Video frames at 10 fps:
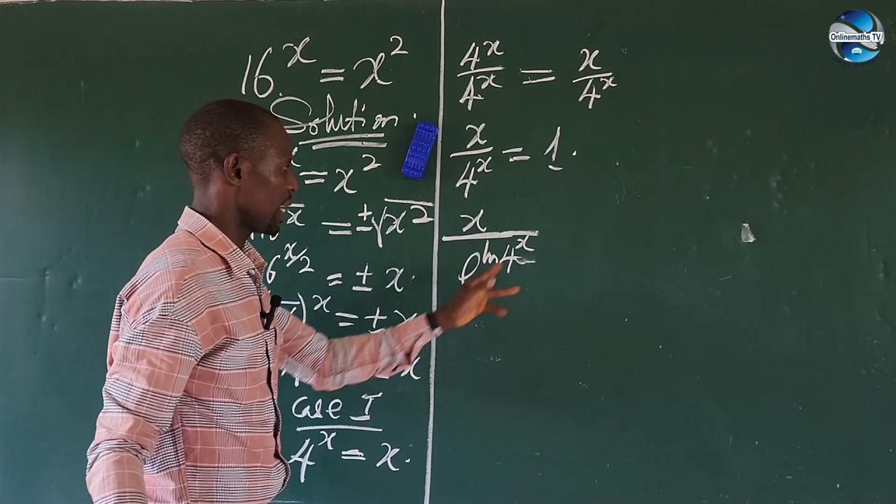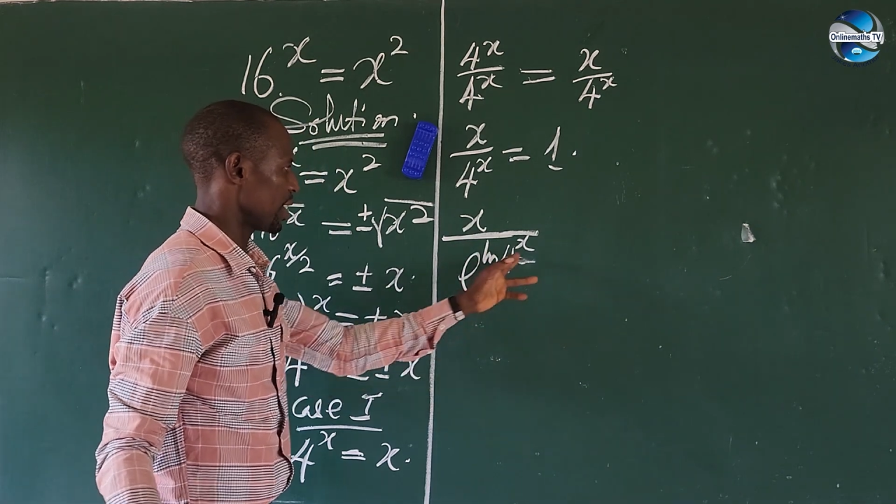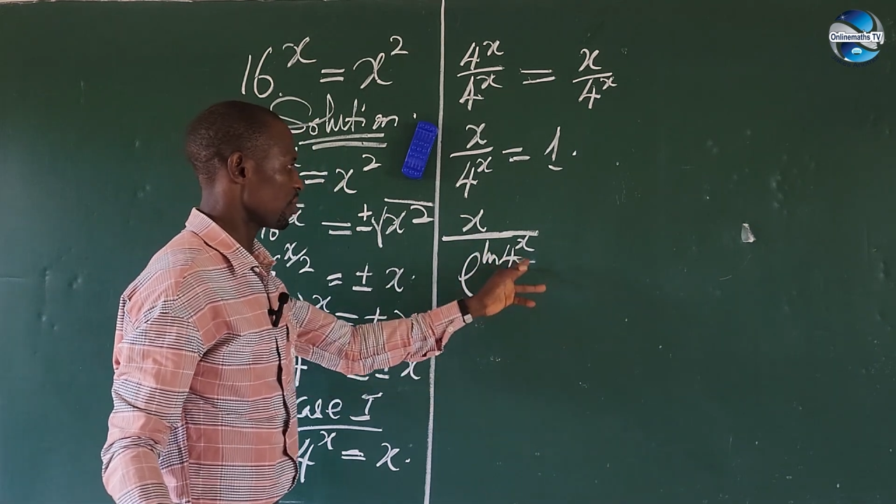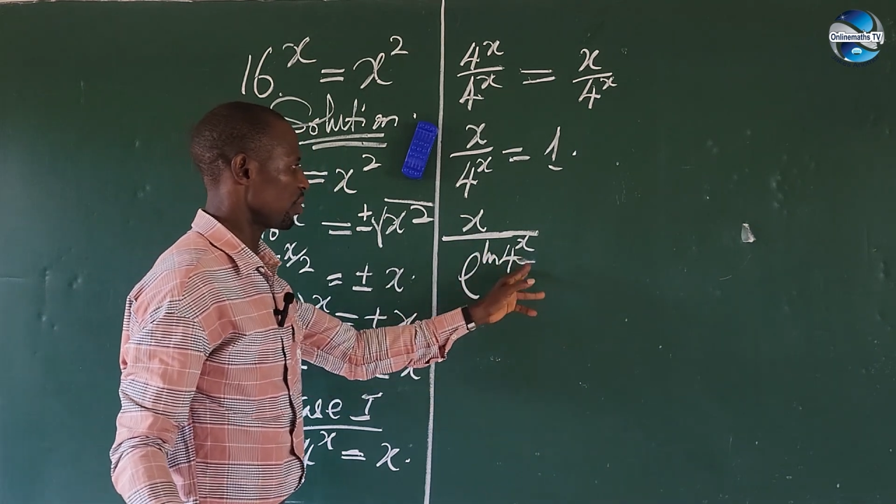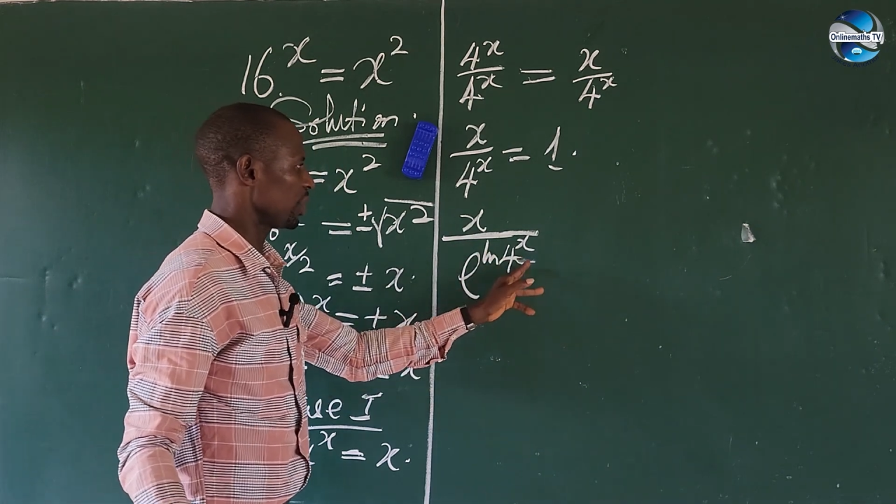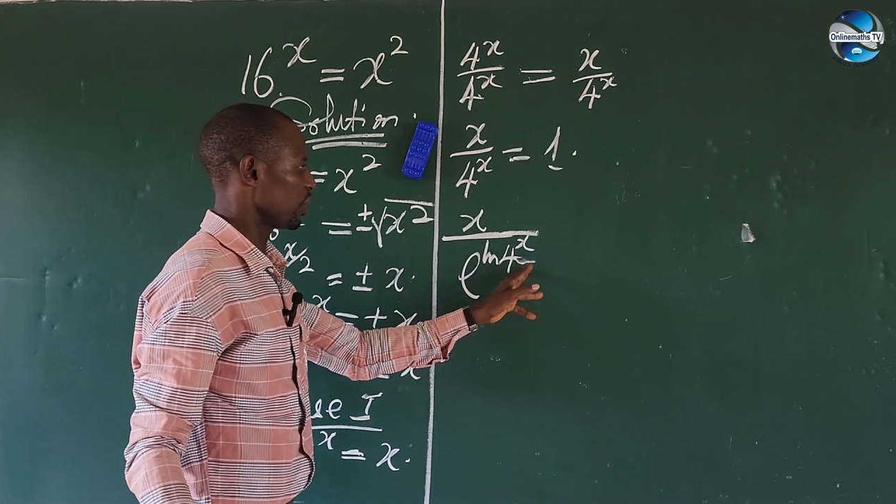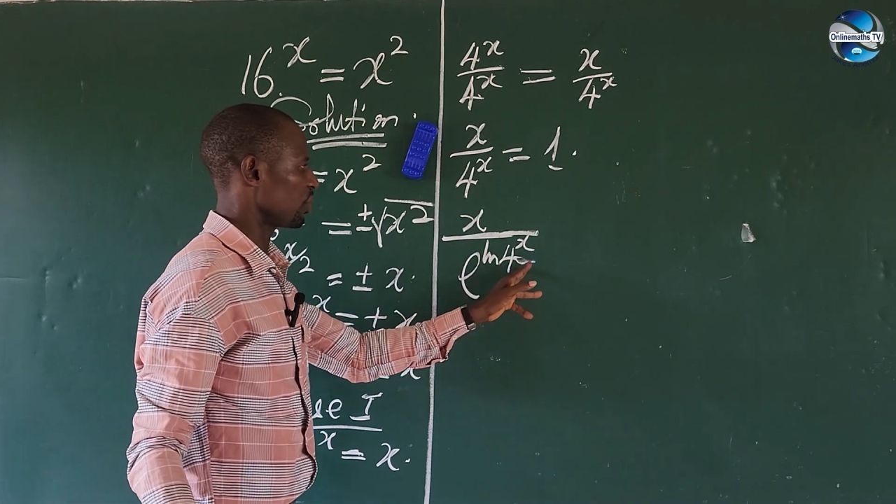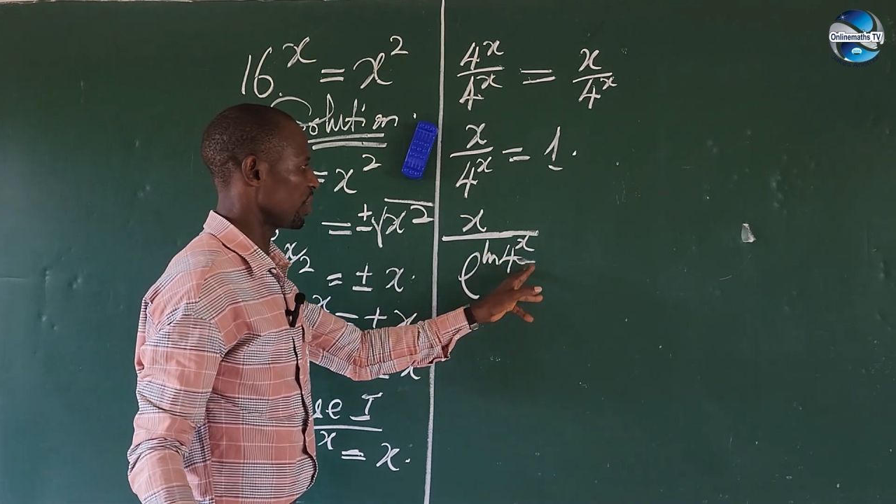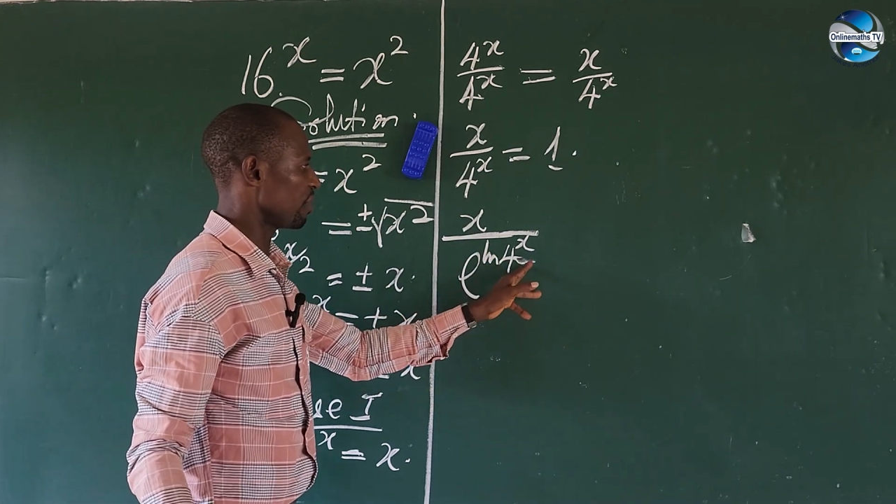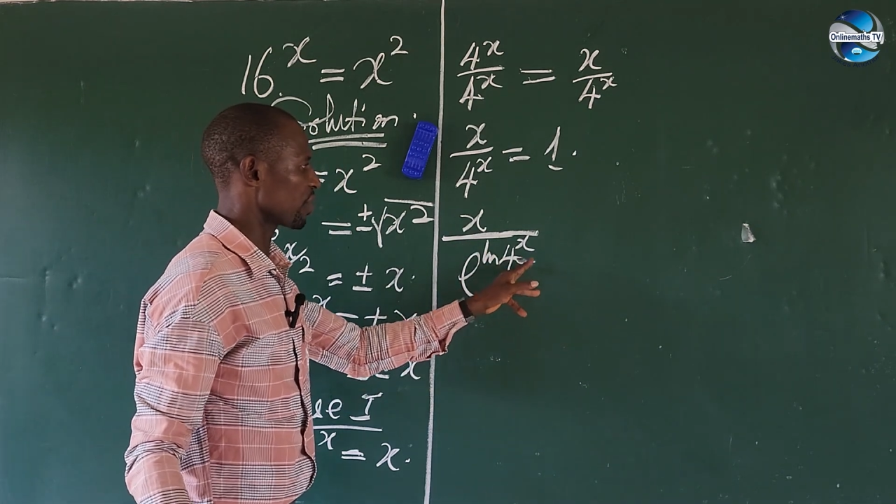And so it
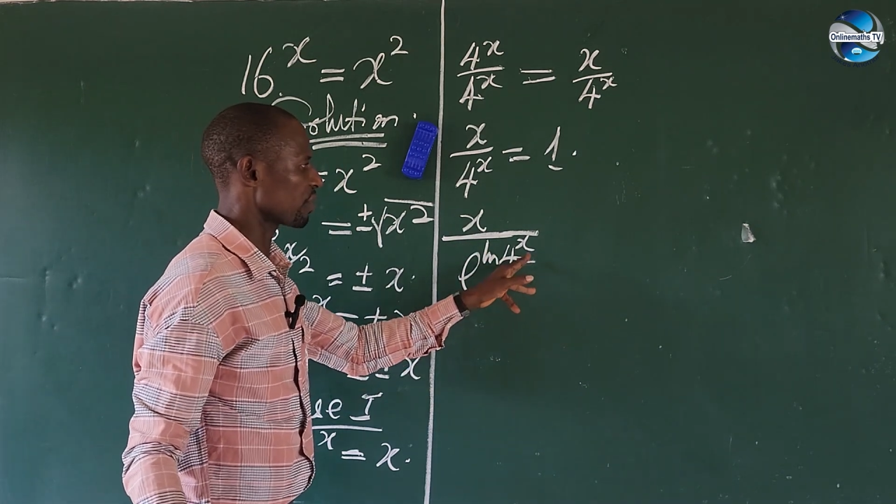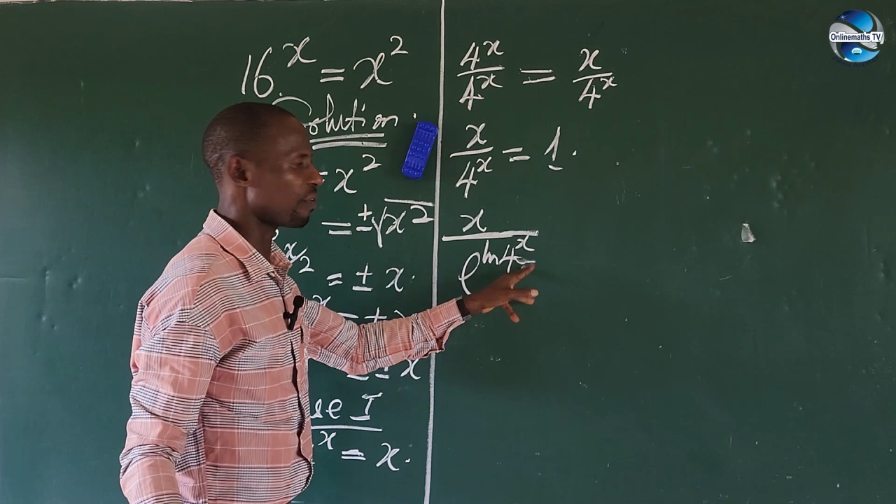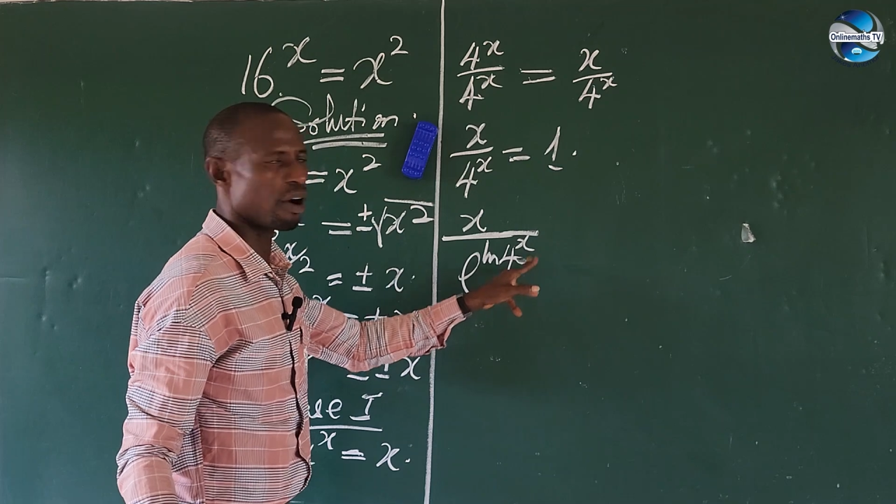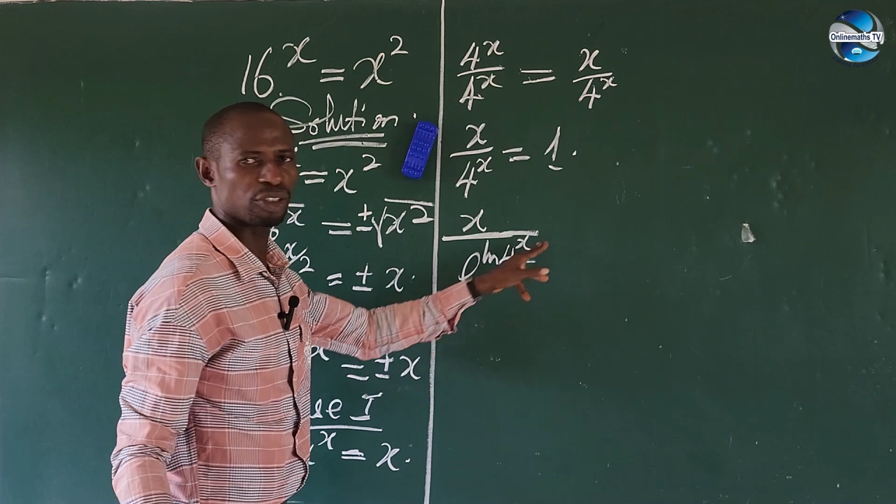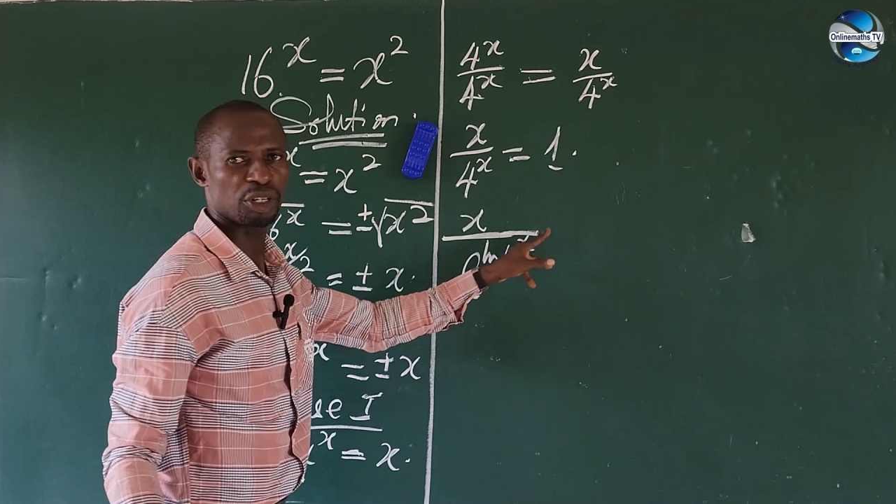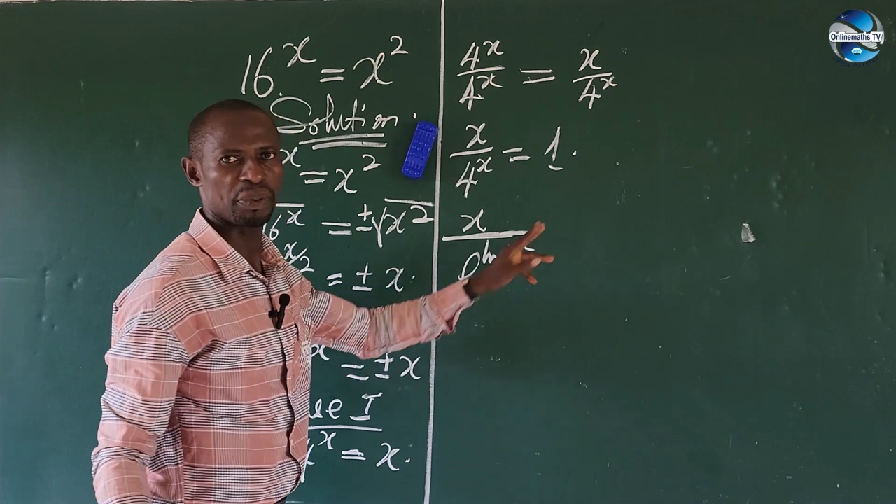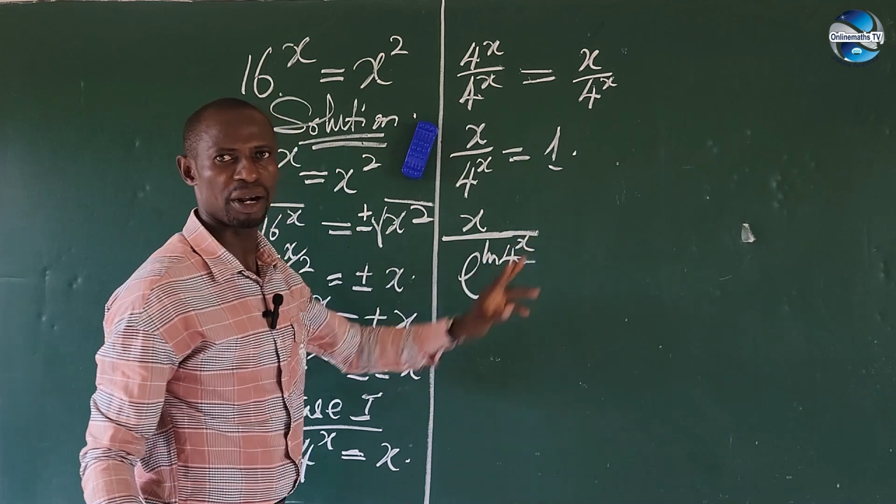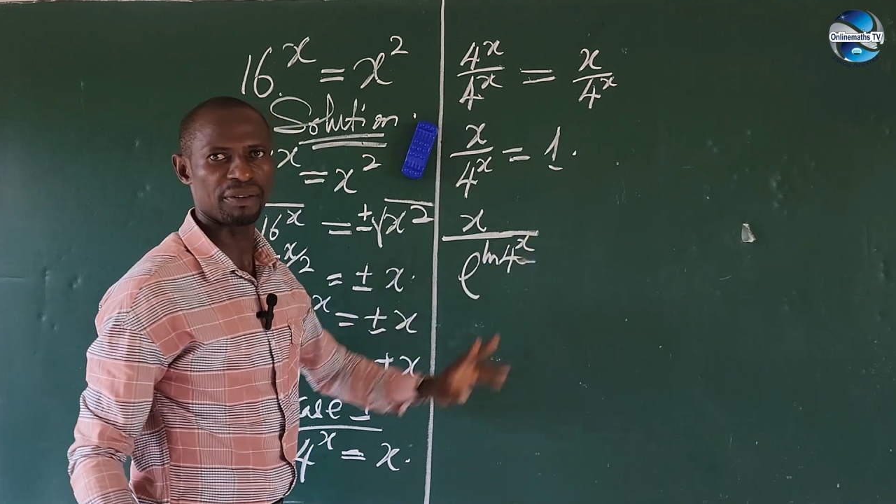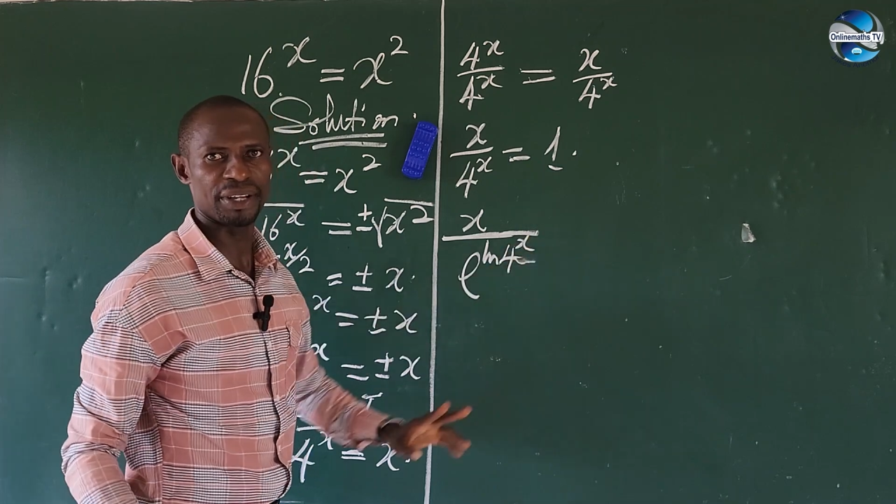will give us 4 to the power